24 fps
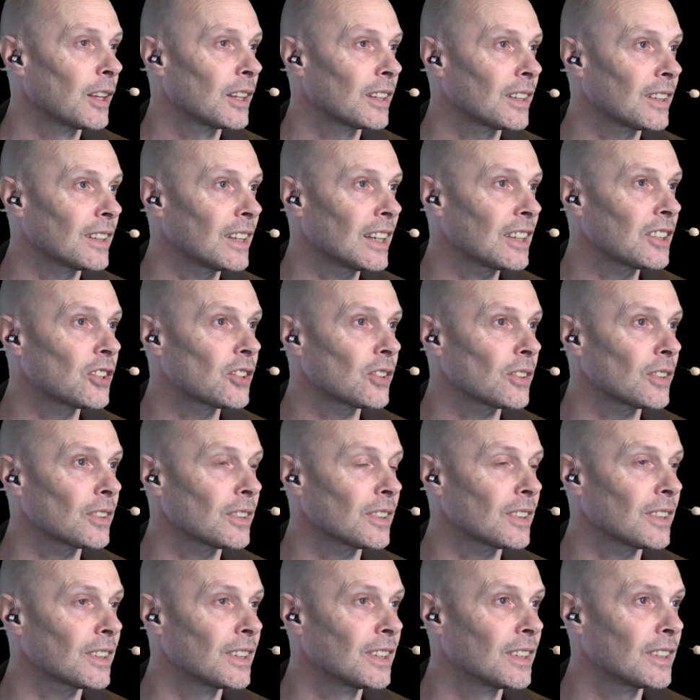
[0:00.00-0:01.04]
That's
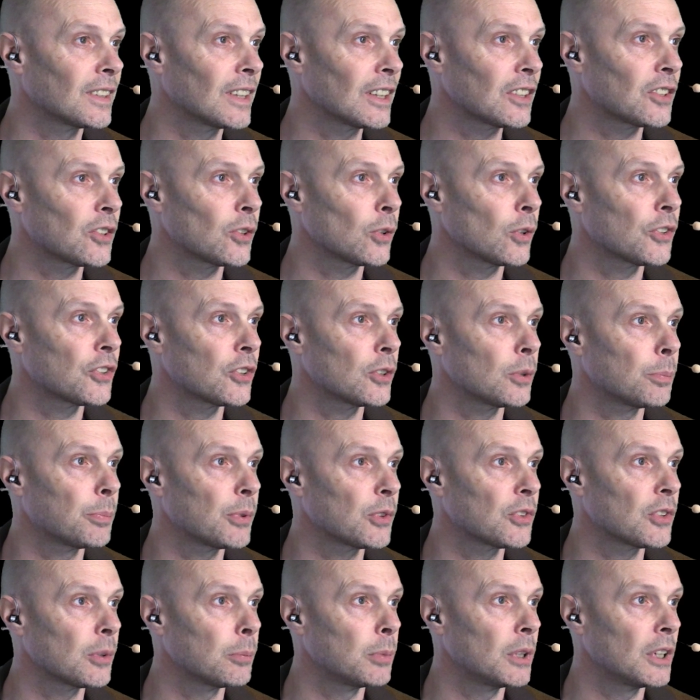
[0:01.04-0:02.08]
also a
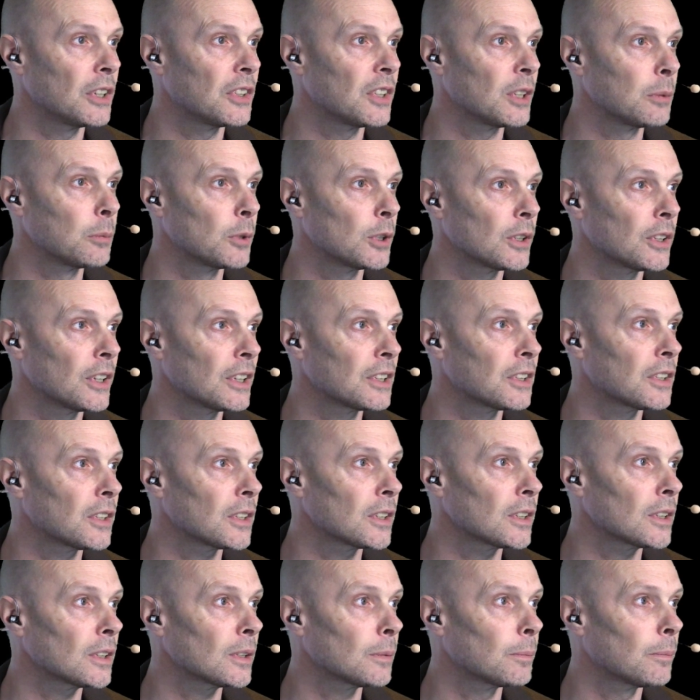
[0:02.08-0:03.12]
possibility, Mel,
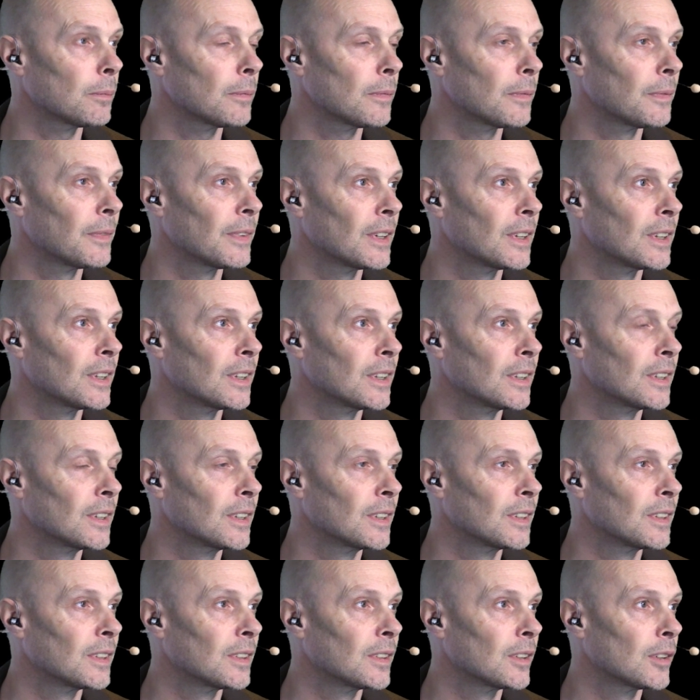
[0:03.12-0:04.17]
that
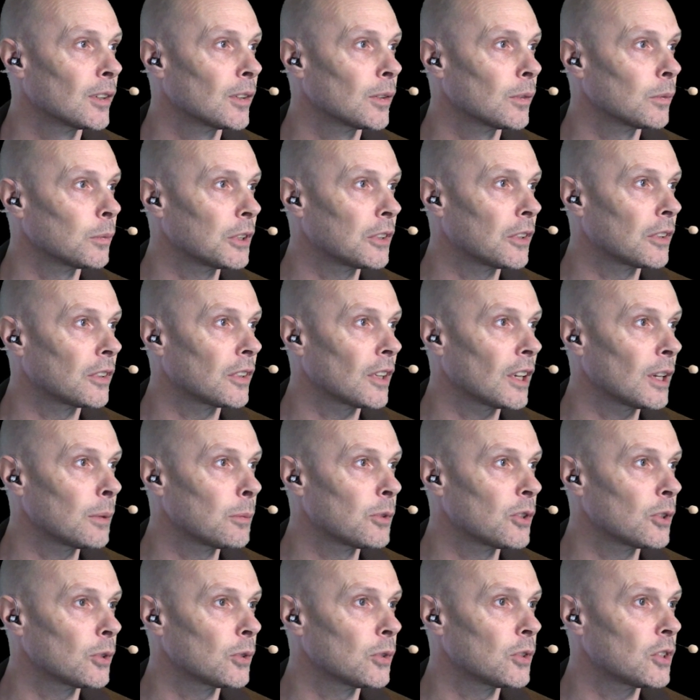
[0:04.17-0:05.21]
with the time
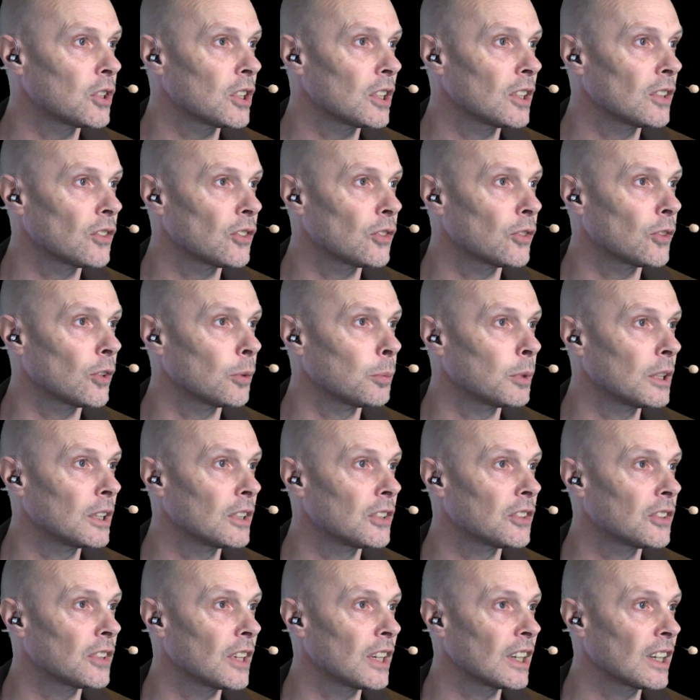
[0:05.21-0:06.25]
zone change, Tommy
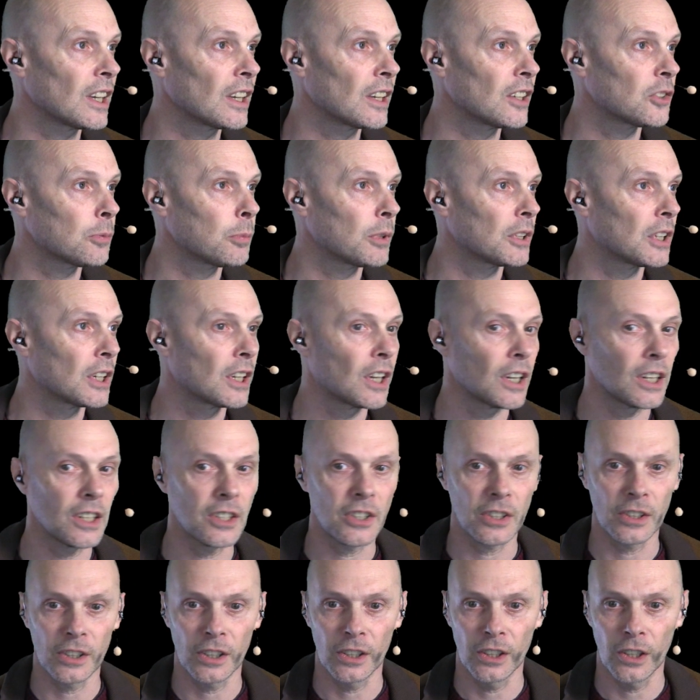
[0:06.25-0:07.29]
is taking his
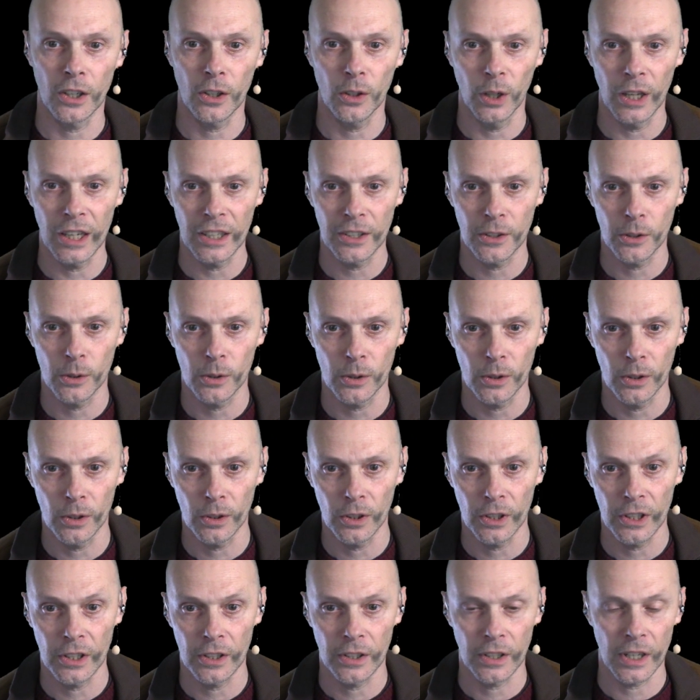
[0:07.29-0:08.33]
medication an hour later or
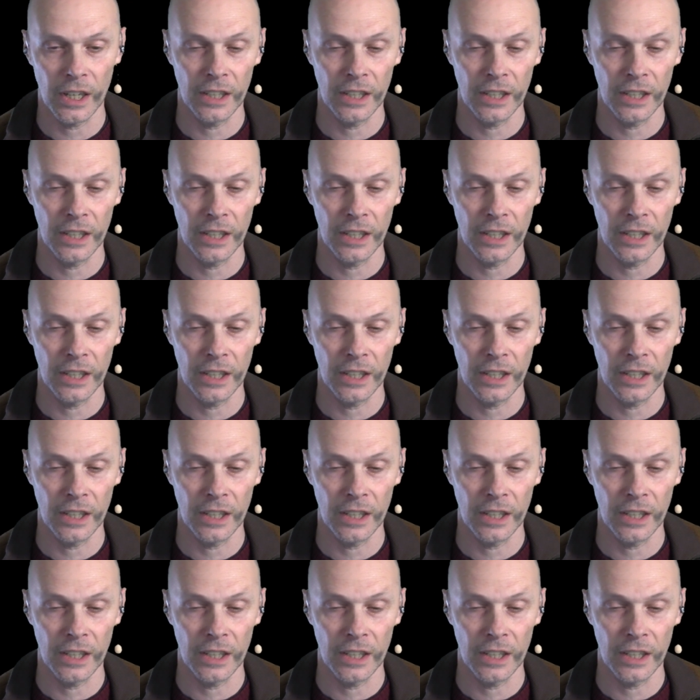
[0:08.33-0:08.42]
earlier.